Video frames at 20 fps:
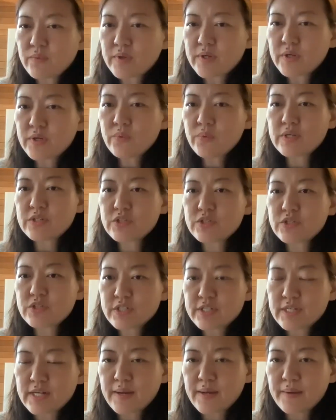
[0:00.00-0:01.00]
one
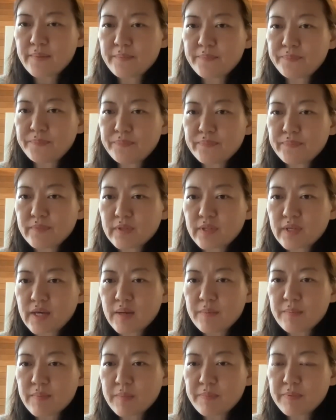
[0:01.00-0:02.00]
question
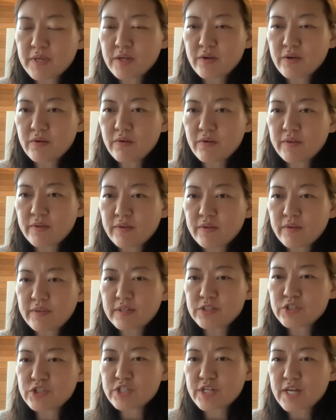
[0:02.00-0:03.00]
come up here on
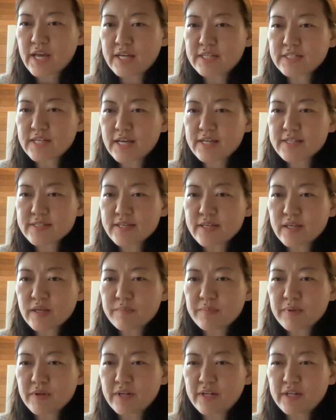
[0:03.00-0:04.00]
the chat asking
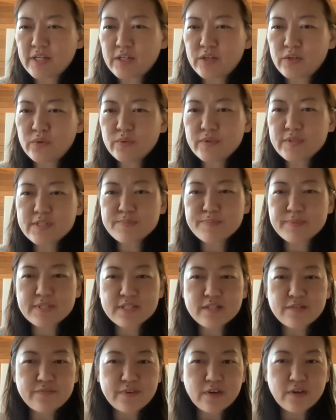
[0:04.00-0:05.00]
about any
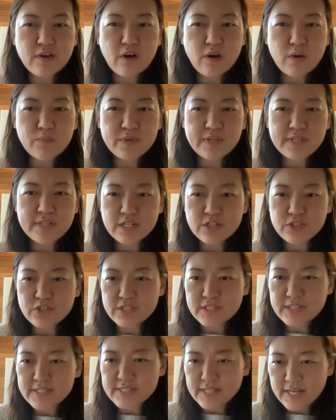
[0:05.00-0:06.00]
youth-specific harm
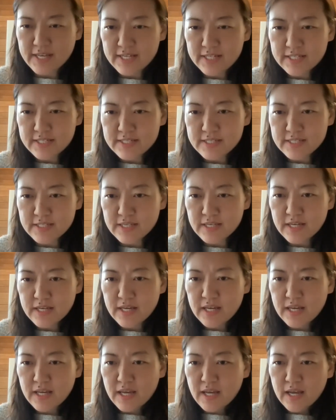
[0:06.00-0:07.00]
reduction sites.
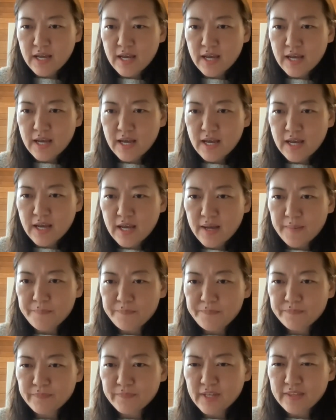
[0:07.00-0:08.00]

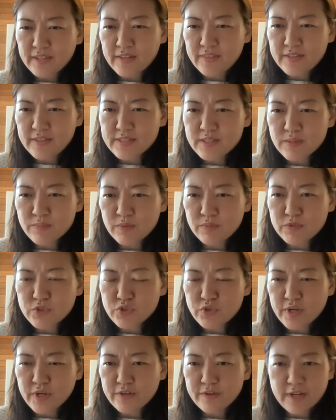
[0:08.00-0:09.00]
And then I think someone
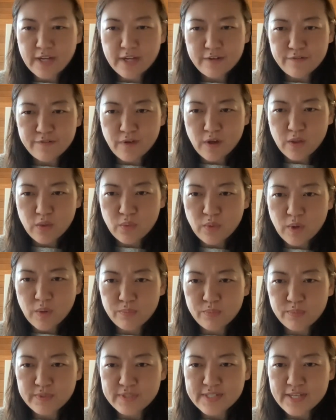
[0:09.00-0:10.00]
was trying to kind of follow
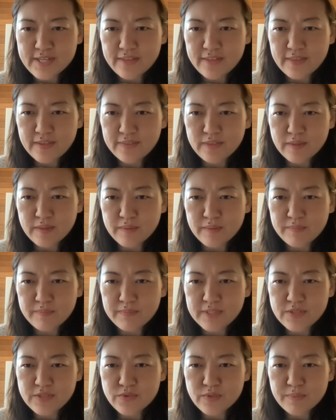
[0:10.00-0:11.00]
up with saying that the
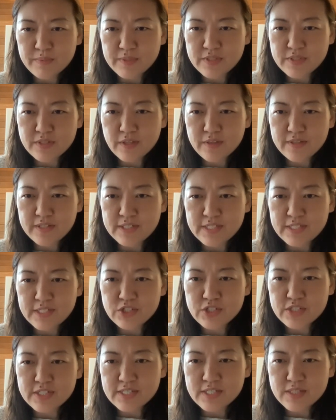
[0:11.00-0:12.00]
Ministry of Mental Health and
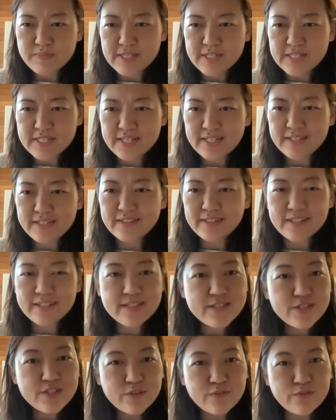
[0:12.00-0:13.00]
Addiction does maintain a
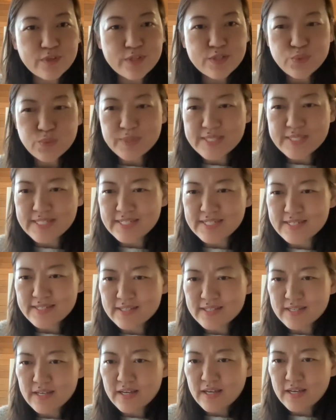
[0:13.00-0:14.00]
list of
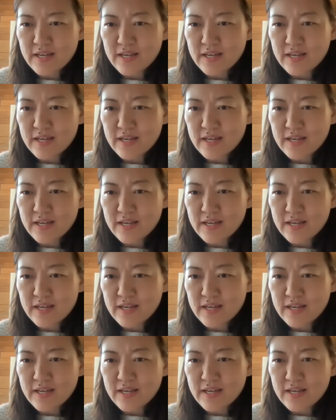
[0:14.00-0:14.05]
resources